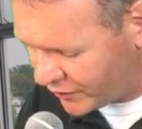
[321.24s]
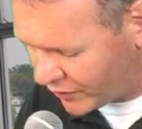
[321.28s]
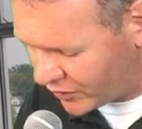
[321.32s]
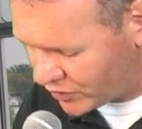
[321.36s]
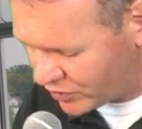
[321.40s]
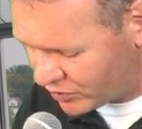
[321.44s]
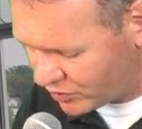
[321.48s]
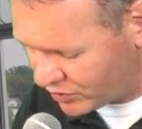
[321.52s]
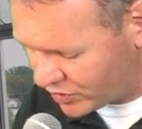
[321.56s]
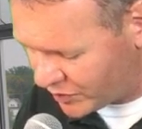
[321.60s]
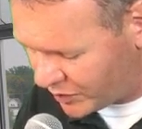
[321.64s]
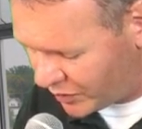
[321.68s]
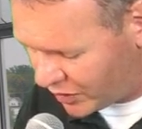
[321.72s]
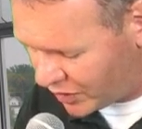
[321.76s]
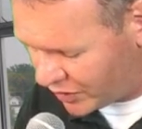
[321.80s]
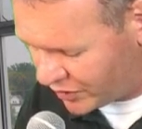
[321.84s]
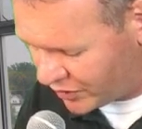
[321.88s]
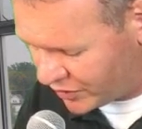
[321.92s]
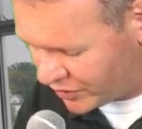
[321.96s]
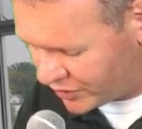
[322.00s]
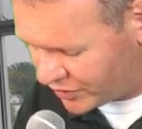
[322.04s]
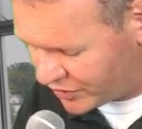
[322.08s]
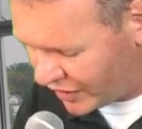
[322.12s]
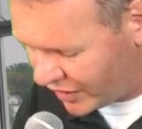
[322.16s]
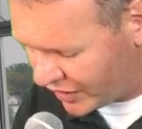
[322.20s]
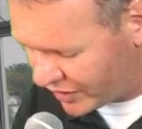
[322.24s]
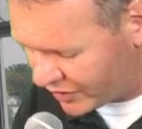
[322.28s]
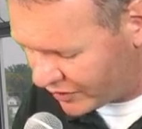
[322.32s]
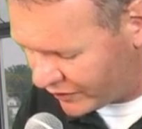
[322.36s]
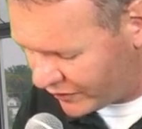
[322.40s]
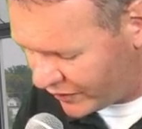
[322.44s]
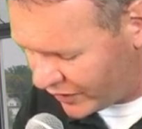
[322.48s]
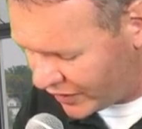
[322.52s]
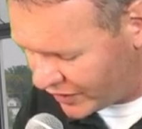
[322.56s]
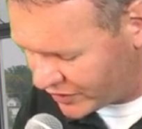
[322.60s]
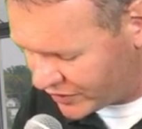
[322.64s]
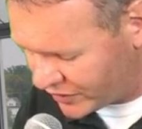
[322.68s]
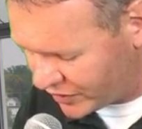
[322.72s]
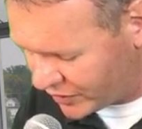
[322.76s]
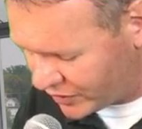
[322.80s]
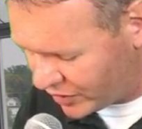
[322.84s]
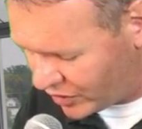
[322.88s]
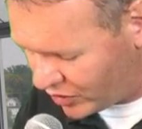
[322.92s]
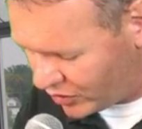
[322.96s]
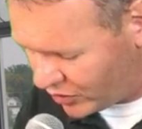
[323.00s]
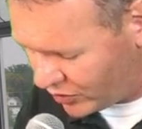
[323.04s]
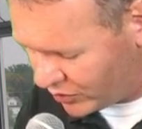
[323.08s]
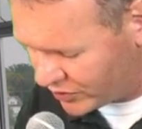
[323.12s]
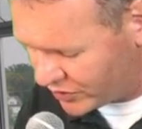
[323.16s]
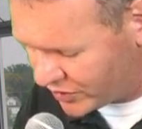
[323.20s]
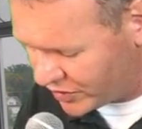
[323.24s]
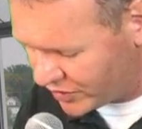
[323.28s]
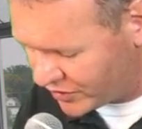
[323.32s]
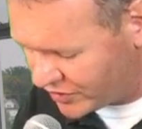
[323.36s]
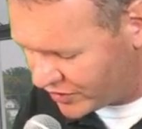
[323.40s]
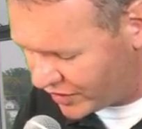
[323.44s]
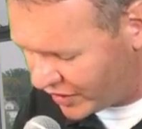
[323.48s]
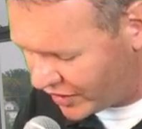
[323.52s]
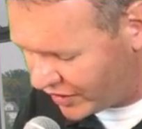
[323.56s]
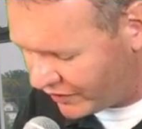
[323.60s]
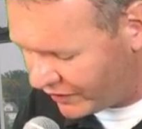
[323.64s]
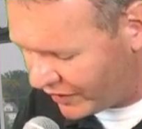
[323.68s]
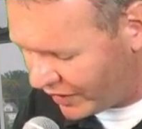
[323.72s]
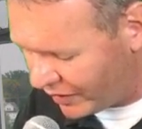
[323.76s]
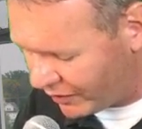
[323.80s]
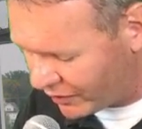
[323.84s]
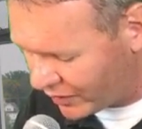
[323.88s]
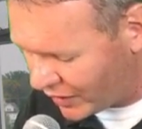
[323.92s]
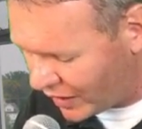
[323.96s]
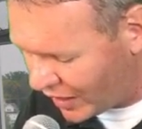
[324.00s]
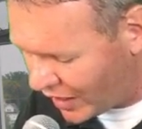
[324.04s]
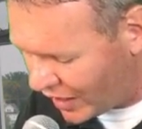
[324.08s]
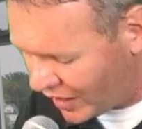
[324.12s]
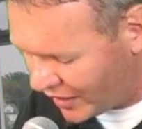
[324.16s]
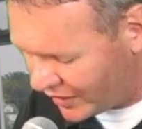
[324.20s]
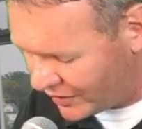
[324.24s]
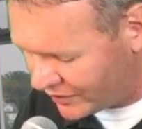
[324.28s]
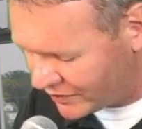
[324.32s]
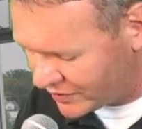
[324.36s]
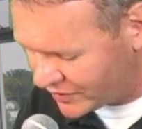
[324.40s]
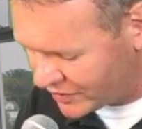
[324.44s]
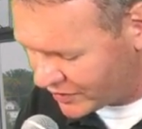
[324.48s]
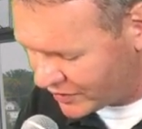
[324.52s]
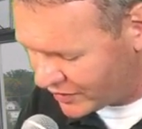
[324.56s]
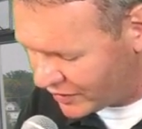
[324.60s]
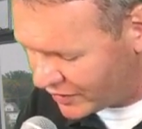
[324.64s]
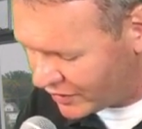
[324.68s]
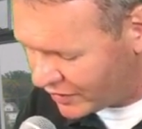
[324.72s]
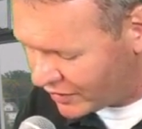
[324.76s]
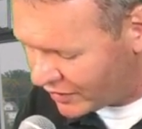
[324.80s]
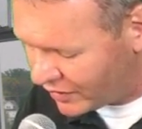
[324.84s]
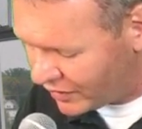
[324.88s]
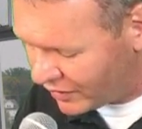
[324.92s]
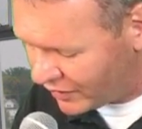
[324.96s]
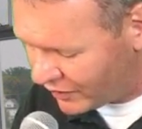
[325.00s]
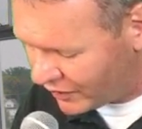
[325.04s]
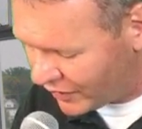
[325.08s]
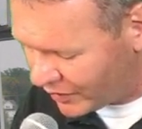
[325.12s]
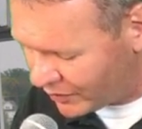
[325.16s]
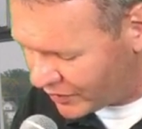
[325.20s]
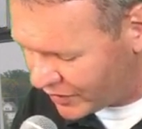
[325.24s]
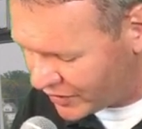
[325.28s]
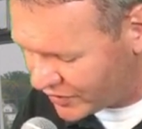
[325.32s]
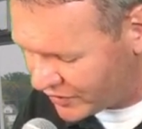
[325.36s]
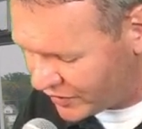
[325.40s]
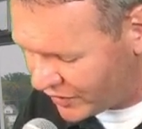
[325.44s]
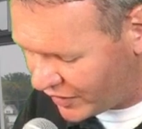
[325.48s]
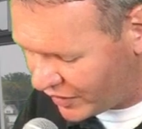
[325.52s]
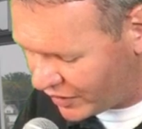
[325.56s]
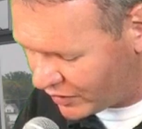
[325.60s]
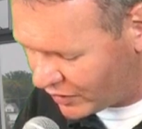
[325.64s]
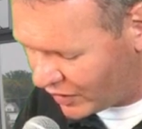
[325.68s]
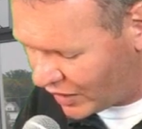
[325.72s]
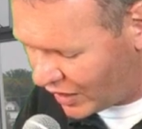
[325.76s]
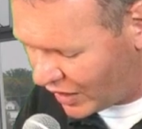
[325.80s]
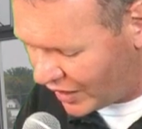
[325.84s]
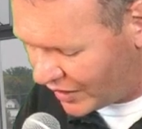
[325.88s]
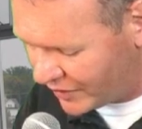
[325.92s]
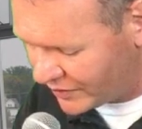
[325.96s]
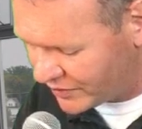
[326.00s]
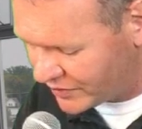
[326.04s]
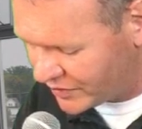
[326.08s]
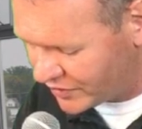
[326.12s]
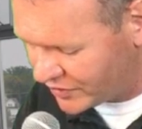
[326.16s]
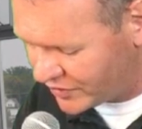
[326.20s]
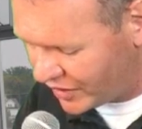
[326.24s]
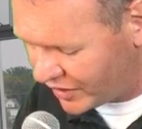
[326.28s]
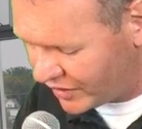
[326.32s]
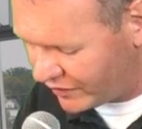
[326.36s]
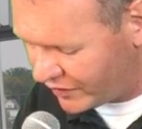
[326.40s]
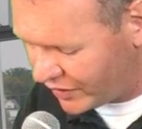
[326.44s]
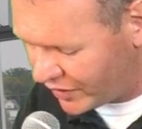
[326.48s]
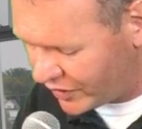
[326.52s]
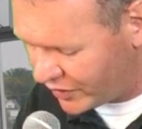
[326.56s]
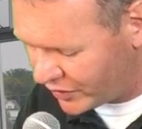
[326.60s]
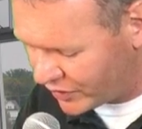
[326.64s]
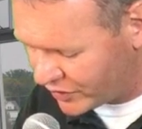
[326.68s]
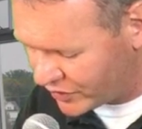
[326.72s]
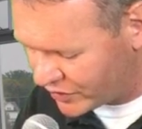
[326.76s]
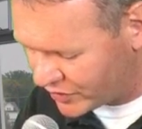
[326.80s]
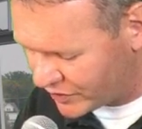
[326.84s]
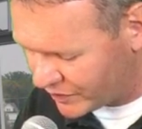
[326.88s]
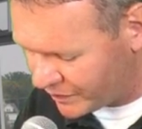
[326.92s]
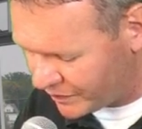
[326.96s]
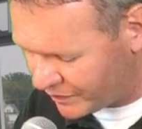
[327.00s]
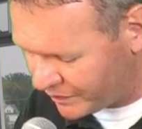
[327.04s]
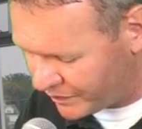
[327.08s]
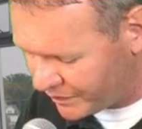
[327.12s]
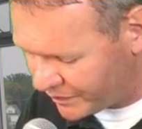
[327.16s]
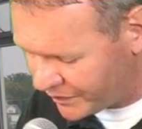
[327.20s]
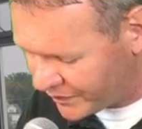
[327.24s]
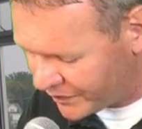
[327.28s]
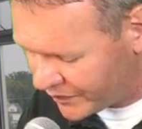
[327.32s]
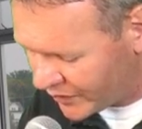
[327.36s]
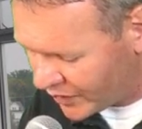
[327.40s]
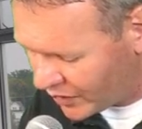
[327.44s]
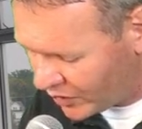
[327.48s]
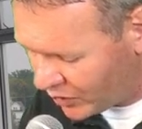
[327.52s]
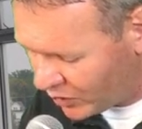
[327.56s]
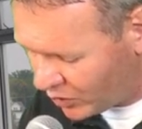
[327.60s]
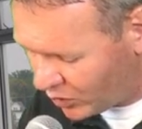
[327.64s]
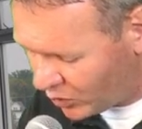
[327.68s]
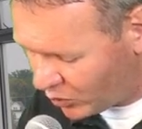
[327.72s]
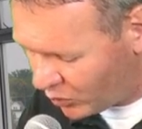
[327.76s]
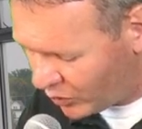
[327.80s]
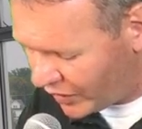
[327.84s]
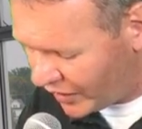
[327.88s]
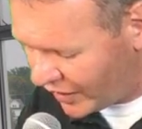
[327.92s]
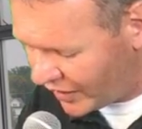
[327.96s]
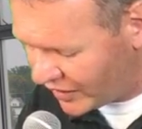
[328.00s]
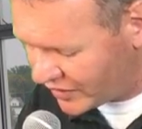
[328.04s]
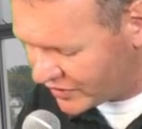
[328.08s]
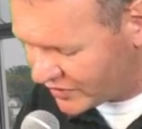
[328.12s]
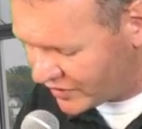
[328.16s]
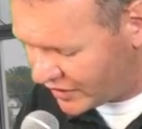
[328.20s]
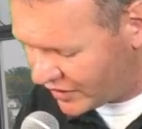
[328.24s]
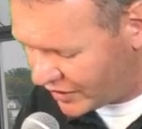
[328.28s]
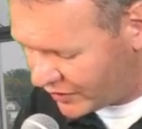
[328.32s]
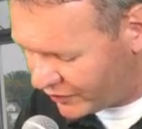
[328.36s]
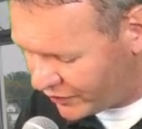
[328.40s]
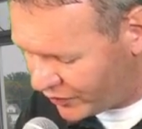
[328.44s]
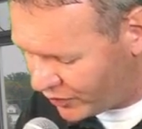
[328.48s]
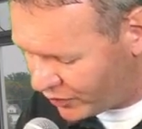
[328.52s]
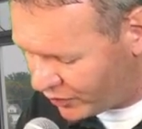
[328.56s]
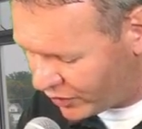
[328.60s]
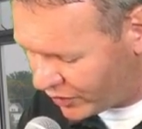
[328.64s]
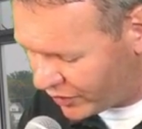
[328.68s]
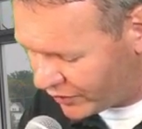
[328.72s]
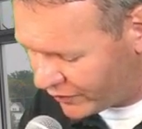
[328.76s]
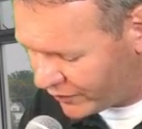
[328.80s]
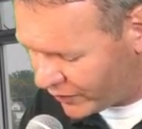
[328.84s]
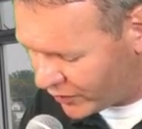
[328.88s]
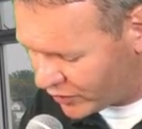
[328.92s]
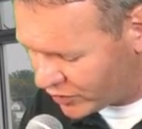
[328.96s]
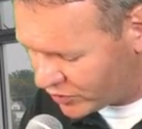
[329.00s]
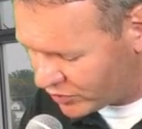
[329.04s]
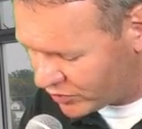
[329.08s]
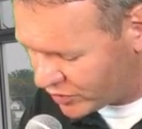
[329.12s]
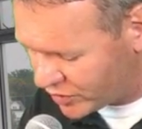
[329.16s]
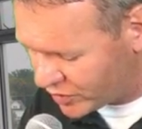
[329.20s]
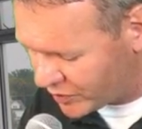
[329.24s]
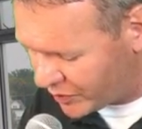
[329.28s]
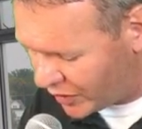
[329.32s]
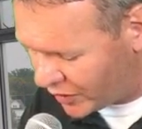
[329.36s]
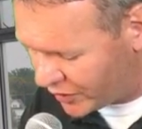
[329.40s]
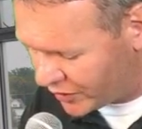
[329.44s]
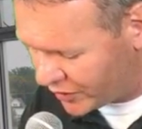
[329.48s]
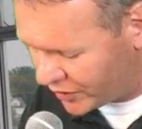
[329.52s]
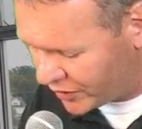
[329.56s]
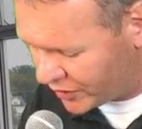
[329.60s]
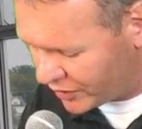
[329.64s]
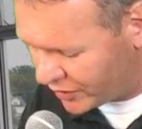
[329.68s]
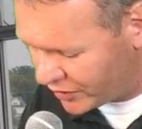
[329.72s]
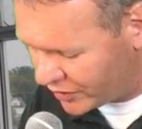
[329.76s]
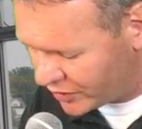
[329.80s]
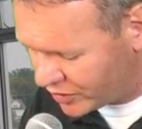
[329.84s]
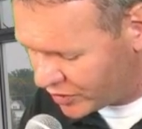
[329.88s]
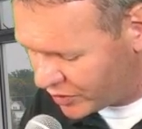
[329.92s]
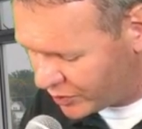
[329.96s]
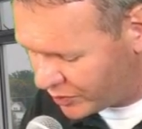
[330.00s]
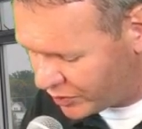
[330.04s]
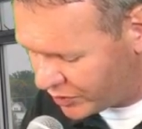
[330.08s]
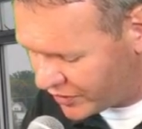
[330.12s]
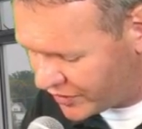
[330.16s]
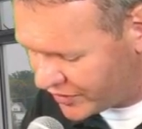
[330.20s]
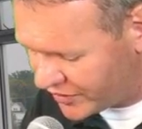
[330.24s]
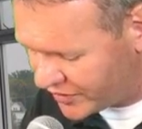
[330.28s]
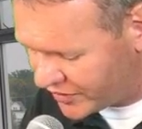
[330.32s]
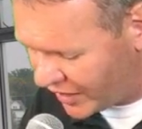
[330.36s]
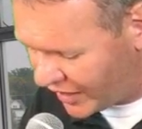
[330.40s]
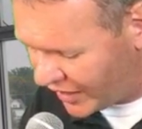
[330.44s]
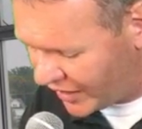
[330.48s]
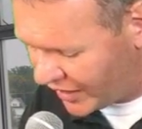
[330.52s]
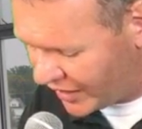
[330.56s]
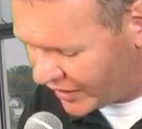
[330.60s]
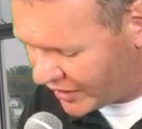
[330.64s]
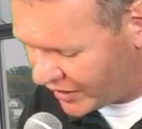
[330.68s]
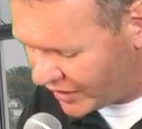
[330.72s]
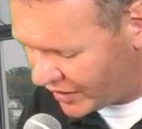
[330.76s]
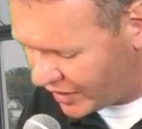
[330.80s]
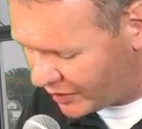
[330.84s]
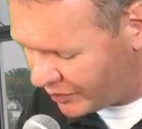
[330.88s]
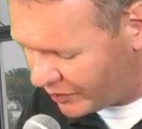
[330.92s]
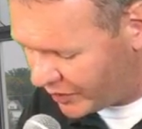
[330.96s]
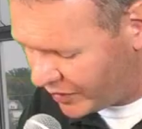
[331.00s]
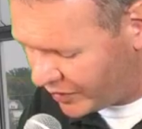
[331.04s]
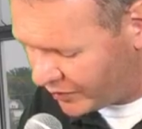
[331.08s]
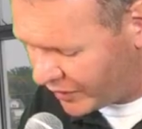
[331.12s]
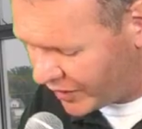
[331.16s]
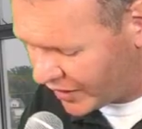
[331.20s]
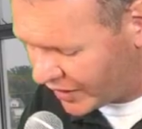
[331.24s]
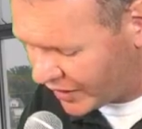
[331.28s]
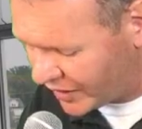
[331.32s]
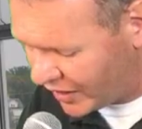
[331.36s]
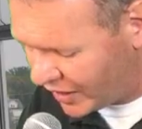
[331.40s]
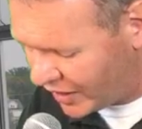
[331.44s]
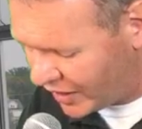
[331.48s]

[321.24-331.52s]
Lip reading: These first responders sacrifice their homes to save our lives. They risk their lives to save others. We ask that if you are a first responder, please stand and be